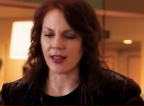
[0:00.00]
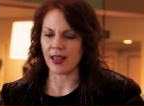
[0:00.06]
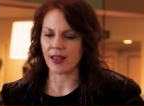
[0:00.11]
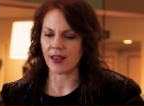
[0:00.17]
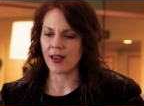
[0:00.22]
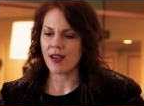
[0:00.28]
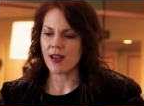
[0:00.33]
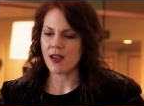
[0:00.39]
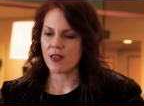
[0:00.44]

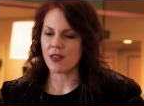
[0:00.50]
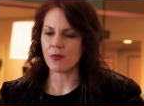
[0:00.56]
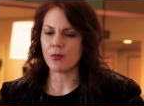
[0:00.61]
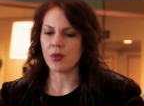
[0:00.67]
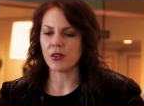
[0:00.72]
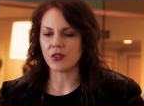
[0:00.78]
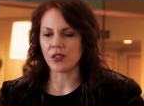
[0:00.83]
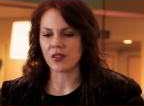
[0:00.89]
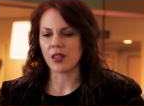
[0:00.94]
like the
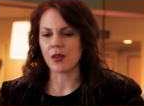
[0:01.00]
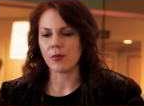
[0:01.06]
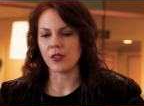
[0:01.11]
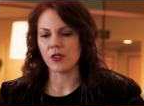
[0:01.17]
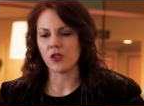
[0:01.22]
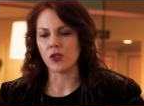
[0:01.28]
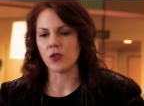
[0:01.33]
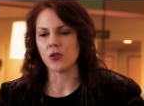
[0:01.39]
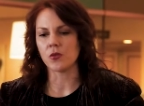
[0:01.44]
music that we
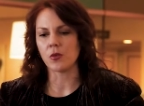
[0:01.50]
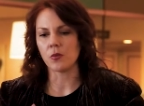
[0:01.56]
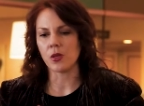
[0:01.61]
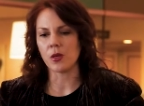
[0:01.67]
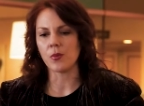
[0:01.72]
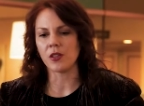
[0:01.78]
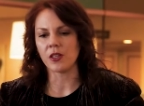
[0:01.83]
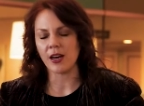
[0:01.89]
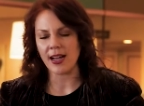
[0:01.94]
choose when
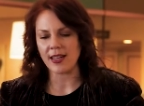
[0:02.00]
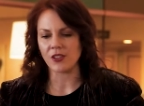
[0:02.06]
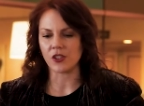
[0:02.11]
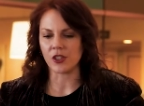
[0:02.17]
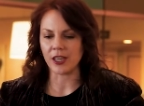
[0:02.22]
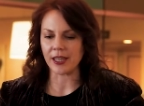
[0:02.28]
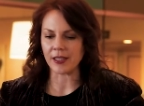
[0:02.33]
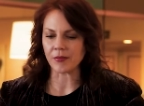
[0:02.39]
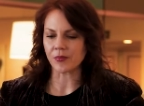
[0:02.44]
people are
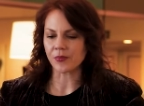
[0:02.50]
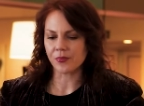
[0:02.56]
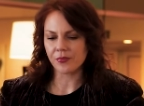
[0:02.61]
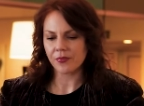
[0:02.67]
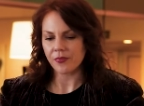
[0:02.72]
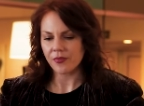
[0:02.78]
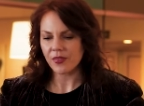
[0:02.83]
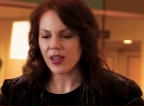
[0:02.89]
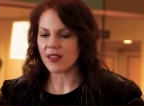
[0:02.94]
entering.
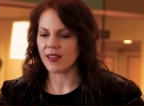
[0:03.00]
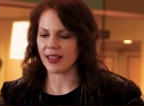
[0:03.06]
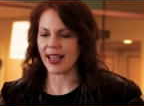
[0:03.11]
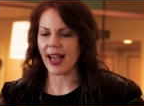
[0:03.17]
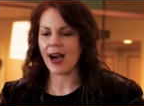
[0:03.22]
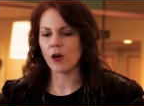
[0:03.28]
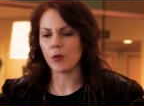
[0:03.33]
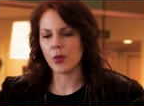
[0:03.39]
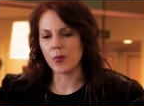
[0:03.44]
Like
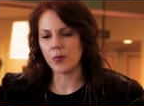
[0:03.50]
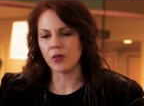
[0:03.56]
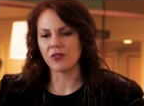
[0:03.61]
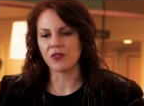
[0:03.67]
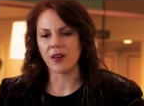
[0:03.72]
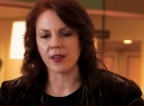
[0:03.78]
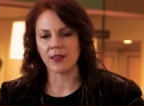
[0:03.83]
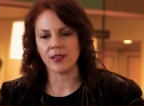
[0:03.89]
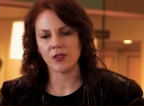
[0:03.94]
how people
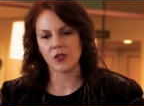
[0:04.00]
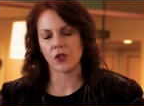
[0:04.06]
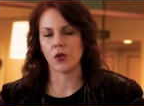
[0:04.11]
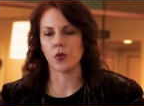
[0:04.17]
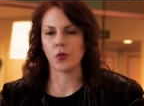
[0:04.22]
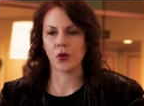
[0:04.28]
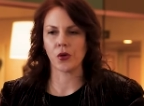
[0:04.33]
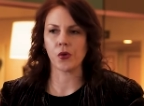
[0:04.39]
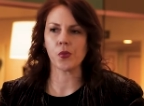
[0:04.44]
funnel into
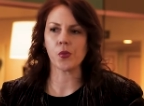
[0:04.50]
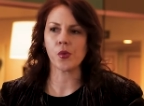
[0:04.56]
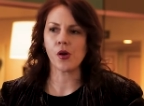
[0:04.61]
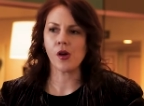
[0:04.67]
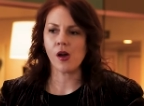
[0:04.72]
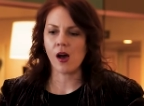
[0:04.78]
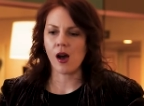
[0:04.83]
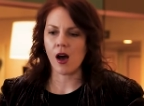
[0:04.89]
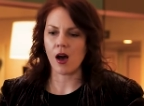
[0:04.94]
the room.
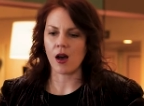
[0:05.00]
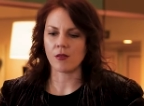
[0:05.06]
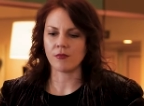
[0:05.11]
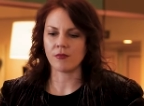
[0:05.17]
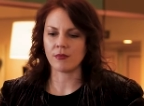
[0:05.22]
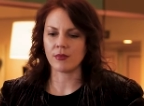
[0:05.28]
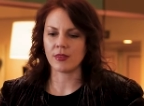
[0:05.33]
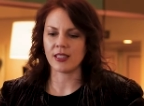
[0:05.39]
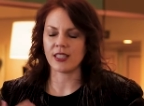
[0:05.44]

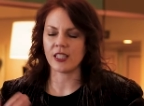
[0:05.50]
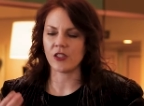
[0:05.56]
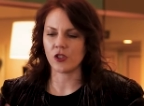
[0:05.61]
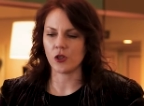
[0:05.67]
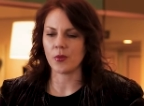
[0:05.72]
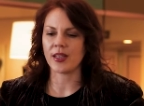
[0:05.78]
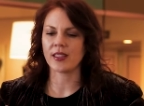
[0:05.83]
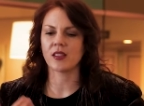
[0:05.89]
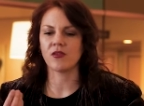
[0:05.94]
Um, the
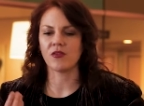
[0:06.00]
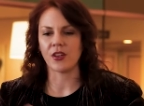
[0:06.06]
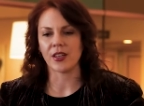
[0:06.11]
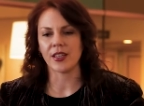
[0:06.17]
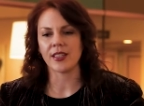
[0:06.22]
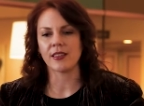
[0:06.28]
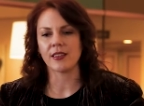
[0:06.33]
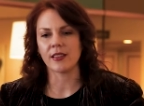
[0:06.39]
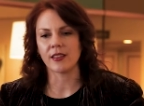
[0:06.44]
teacher makes it
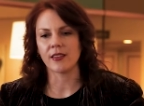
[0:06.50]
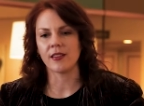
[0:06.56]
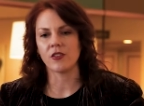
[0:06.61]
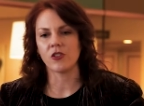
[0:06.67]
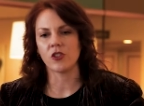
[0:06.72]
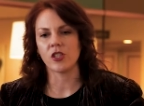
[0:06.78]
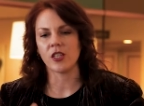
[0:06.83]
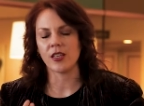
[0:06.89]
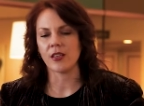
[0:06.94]
very clear
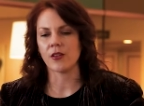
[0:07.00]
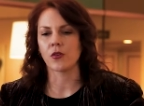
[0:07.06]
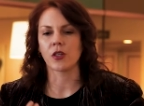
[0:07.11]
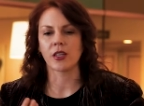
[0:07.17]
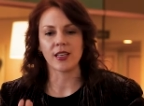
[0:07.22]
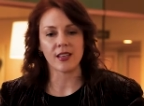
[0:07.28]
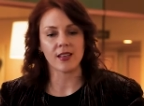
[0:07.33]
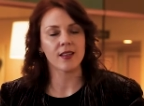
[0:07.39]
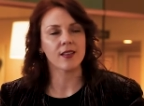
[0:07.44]
that she or
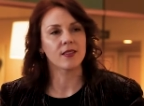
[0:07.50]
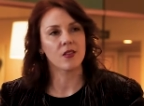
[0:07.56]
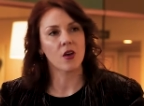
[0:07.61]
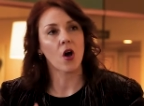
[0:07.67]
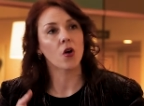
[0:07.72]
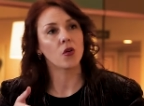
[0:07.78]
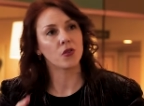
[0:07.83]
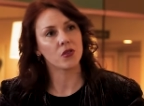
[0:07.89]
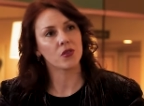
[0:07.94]
he is the
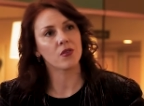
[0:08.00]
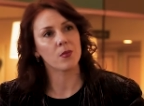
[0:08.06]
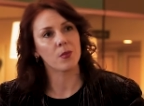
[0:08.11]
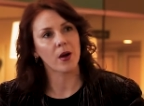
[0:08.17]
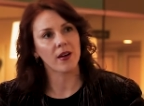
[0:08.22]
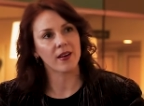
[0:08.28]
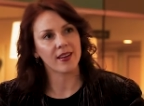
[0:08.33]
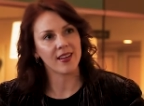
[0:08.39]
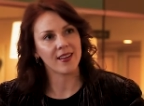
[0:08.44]
host of the
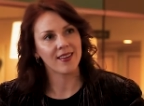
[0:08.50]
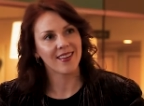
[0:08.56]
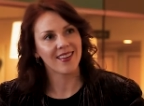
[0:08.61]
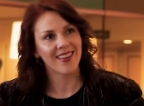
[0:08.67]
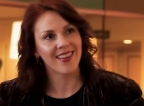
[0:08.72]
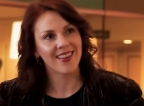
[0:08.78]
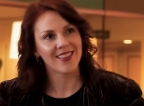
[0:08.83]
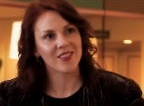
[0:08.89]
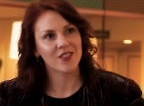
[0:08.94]
party.
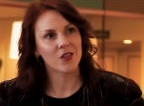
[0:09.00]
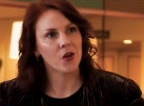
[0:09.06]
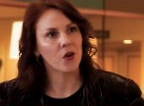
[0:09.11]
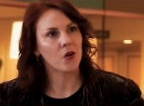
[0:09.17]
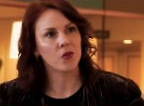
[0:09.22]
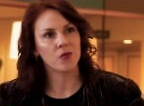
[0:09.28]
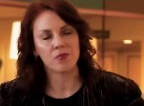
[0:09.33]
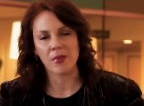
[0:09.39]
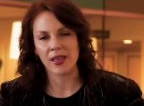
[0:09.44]

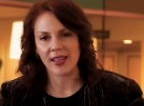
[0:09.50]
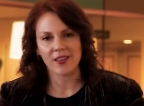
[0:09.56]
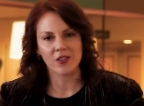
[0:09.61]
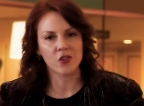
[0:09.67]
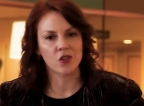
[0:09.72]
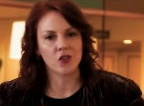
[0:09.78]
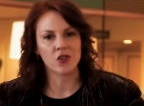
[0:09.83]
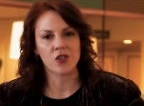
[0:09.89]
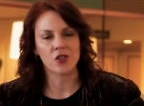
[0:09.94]
So, making
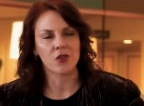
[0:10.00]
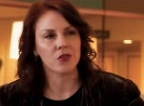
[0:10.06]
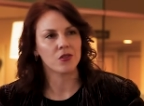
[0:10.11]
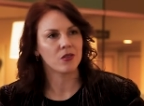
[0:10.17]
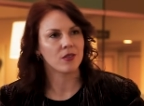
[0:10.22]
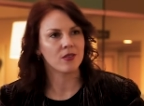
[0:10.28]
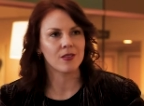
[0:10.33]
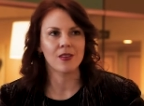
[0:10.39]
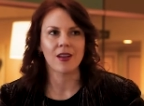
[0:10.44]
sure she
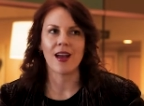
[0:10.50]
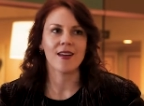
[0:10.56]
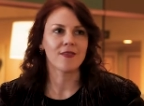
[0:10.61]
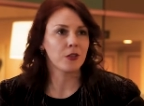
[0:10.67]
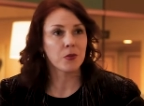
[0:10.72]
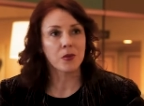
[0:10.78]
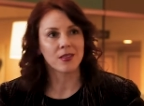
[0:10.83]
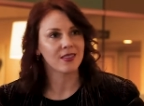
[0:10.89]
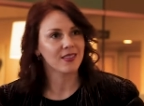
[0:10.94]
knows
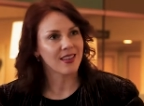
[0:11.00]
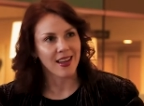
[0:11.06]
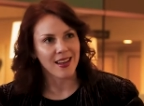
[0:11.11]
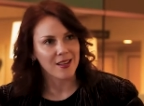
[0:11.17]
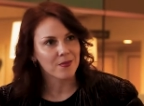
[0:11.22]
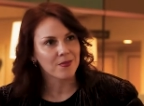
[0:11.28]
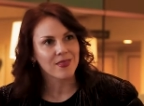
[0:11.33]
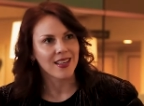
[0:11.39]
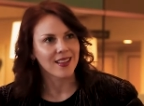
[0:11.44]
everyone's
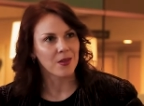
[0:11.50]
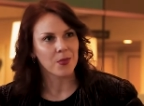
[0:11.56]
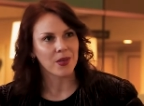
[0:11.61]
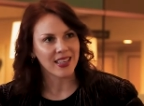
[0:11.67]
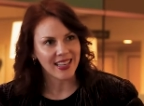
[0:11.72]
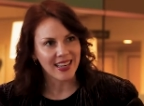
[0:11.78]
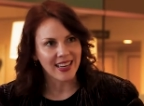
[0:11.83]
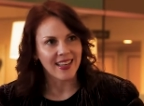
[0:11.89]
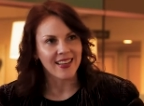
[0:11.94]
name at the
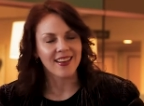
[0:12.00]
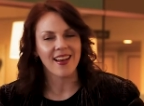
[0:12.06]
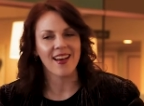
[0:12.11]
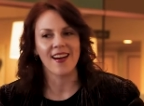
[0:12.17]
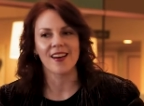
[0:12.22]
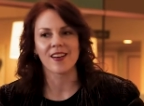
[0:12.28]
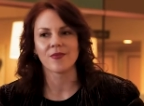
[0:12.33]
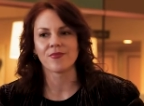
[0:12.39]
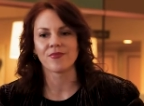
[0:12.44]
beginning,
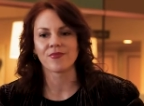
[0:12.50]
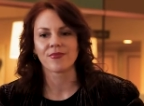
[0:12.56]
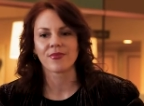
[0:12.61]
um,